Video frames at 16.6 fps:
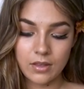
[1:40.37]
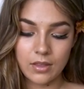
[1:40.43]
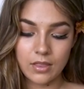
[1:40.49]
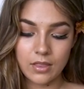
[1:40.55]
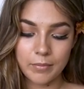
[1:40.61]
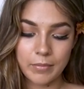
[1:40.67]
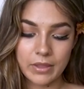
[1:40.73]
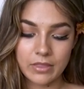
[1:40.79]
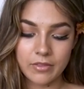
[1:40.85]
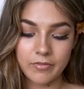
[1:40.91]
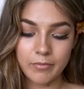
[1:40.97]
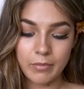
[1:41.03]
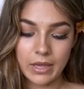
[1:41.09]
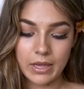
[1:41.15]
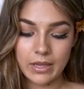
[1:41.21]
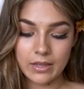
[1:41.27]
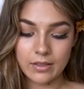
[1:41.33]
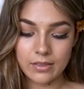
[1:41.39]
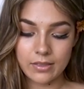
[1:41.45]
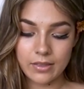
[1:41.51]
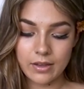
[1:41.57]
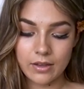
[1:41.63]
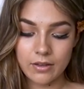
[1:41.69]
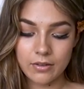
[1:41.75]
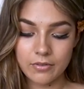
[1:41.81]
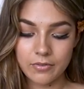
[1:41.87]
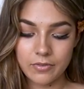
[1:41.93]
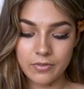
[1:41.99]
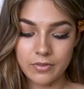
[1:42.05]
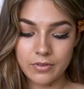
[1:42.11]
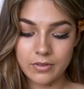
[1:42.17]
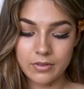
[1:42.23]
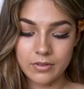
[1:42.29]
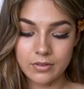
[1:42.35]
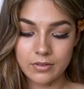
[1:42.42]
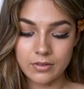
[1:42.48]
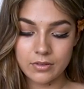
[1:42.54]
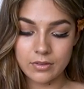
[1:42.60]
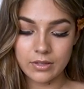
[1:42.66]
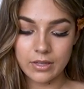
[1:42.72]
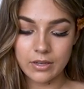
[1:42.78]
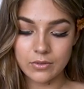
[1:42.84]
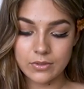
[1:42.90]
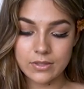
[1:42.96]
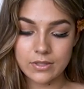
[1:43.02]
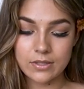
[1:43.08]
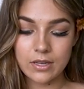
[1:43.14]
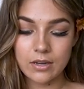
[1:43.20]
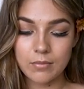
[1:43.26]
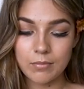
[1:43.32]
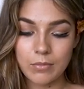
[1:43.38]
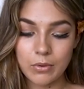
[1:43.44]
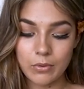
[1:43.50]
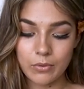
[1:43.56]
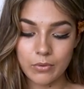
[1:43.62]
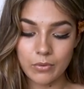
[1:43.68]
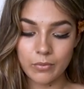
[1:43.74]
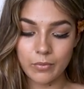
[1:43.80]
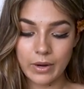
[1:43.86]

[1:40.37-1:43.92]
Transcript: in the month of May in love. Leo, Sun, Moon,